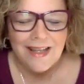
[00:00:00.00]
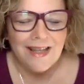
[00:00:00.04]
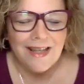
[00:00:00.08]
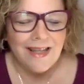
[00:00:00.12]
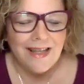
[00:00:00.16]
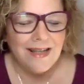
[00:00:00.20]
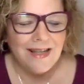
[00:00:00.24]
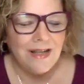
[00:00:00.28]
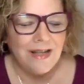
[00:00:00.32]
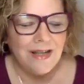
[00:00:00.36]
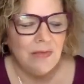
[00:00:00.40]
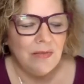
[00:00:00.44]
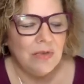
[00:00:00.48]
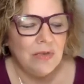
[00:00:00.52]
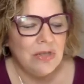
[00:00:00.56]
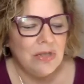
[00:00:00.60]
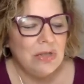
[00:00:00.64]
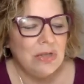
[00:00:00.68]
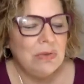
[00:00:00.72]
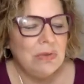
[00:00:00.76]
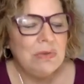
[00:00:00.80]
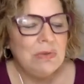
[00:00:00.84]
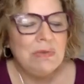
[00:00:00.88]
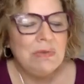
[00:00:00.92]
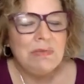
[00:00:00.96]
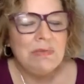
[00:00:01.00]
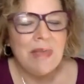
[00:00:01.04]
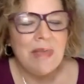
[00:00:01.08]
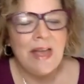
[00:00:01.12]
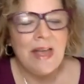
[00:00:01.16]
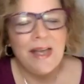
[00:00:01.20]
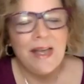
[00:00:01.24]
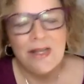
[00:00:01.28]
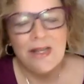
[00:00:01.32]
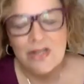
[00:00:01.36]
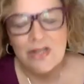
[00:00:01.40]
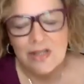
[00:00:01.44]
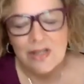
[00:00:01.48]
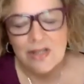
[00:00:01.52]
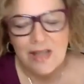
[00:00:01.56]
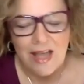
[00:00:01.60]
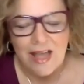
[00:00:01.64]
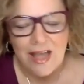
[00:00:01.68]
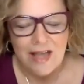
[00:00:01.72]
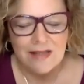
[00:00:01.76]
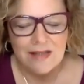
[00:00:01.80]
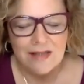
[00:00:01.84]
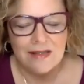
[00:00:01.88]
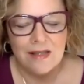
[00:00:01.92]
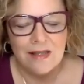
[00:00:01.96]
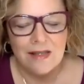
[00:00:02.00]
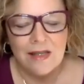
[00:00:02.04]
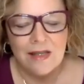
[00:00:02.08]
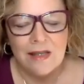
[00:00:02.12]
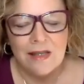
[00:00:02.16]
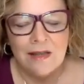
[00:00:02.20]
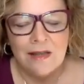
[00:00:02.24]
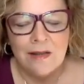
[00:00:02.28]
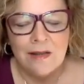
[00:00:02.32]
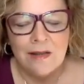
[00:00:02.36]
And I want you to imagine, Cassie,